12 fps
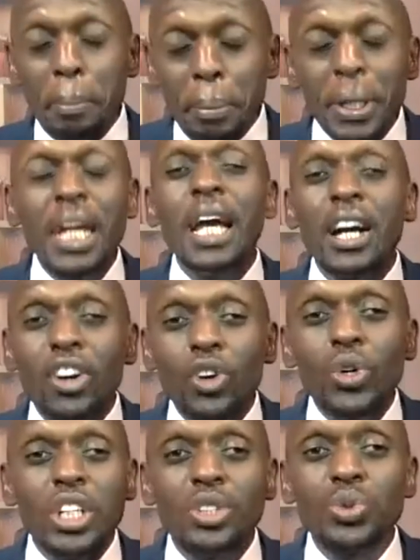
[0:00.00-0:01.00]
pray
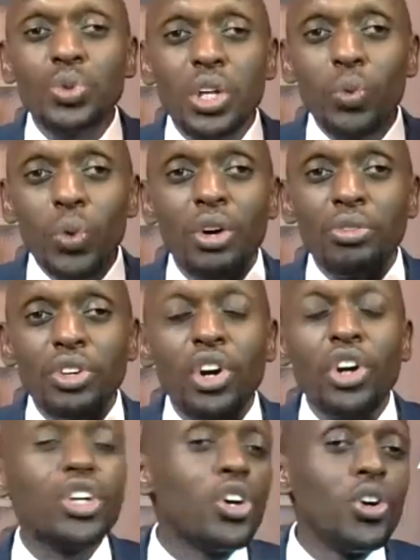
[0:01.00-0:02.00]
according to the will of
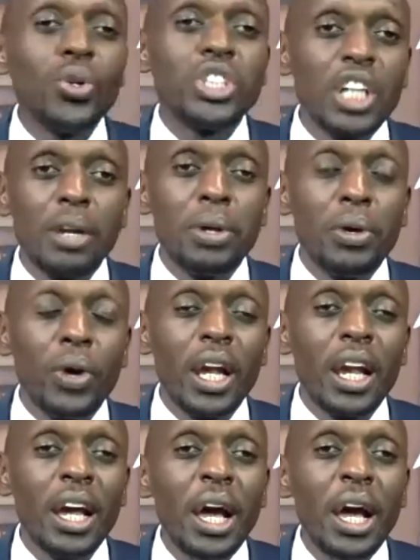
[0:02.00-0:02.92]
God, all shall be well.